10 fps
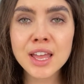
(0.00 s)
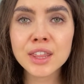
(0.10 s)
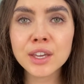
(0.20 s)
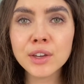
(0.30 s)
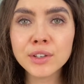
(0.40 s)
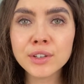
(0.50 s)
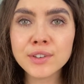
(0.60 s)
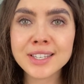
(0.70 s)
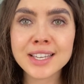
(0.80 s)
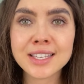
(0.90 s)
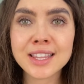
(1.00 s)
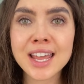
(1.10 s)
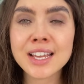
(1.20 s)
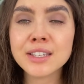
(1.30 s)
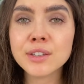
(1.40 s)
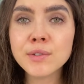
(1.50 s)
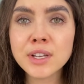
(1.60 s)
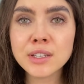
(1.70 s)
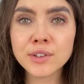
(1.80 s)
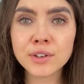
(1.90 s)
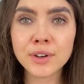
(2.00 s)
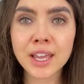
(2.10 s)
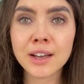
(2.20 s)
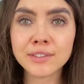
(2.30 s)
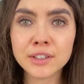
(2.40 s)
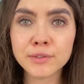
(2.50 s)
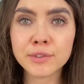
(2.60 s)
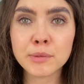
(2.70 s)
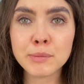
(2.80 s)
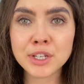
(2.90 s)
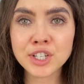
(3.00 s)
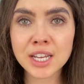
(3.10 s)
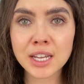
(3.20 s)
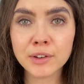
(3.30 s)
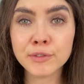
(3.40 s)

The good news is that as soon as you're recovered from binge eating